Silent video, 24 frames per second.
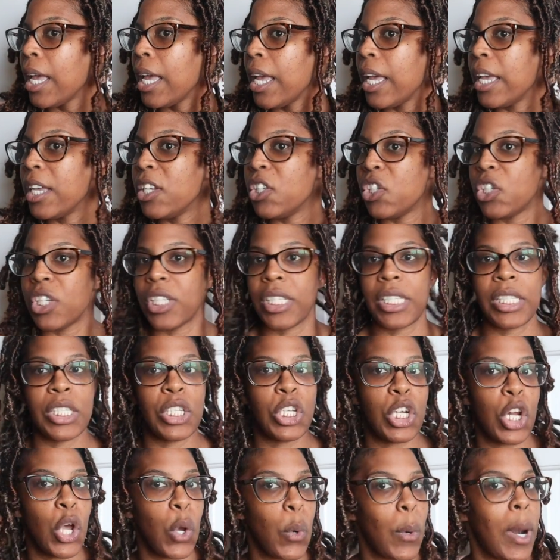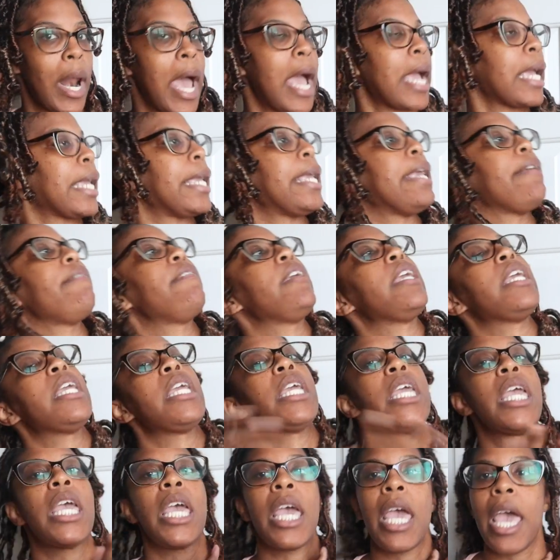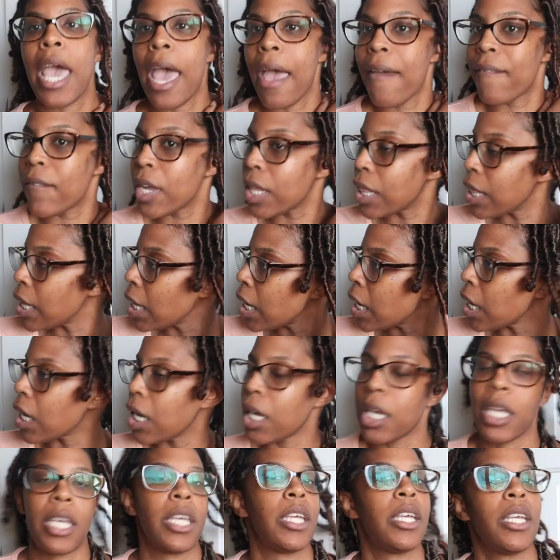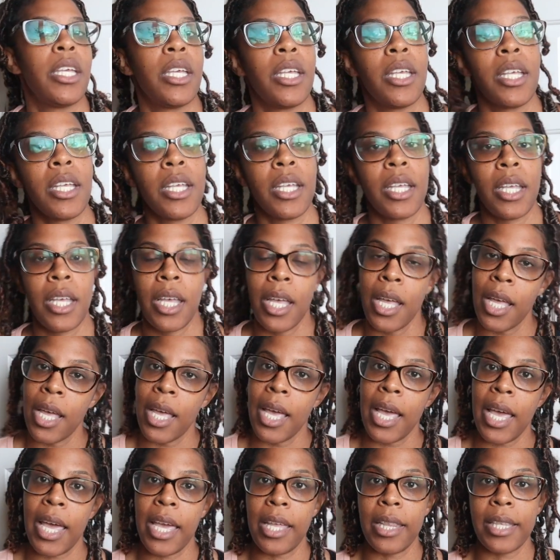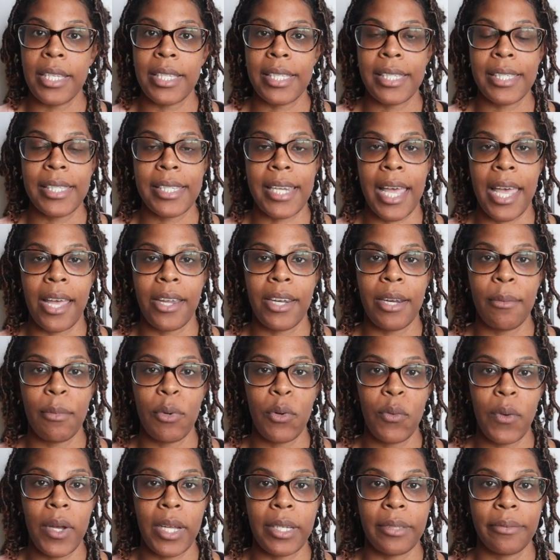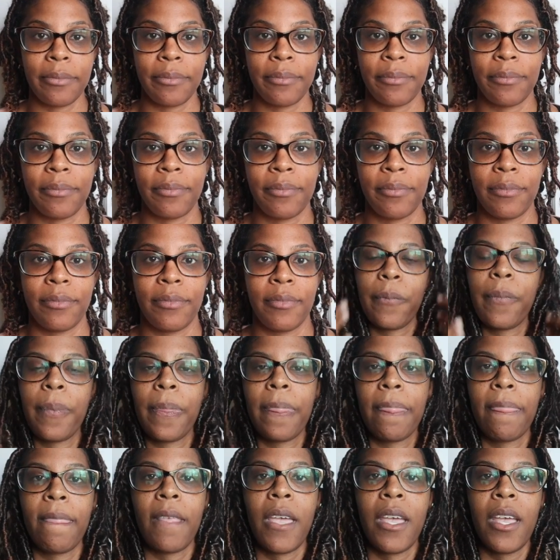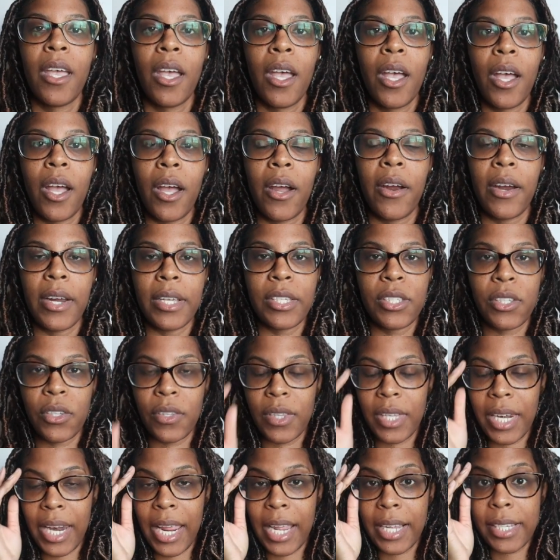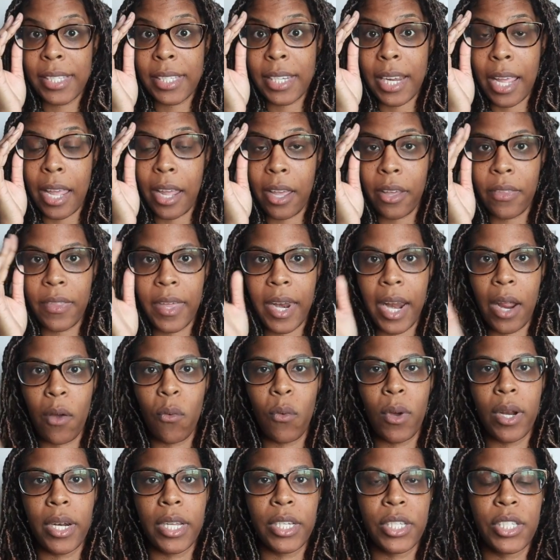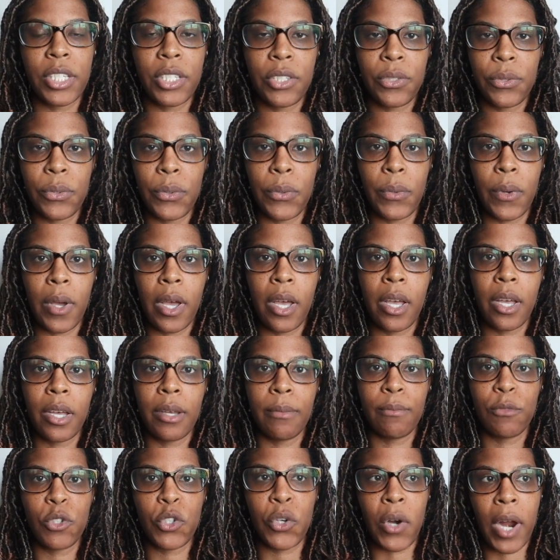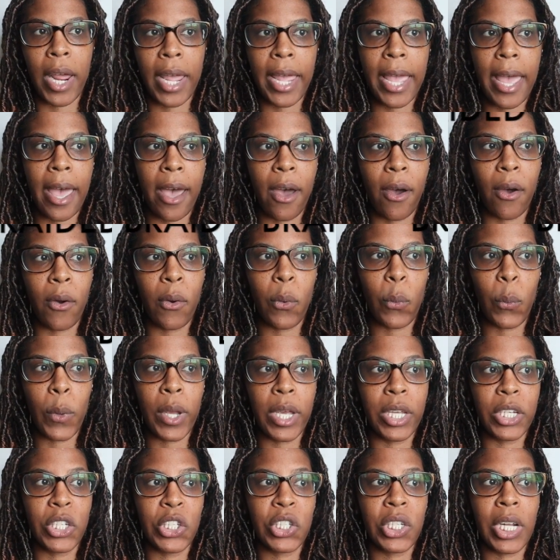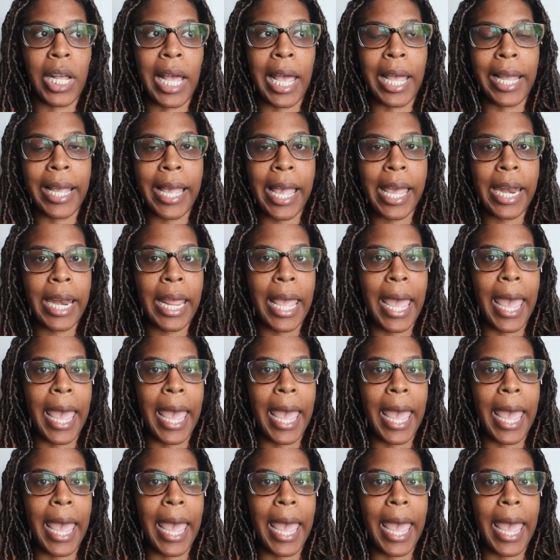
it's just, you know, not giving everything. And this is style number 1. All right, so the next style that I wanted to try out, which I kind of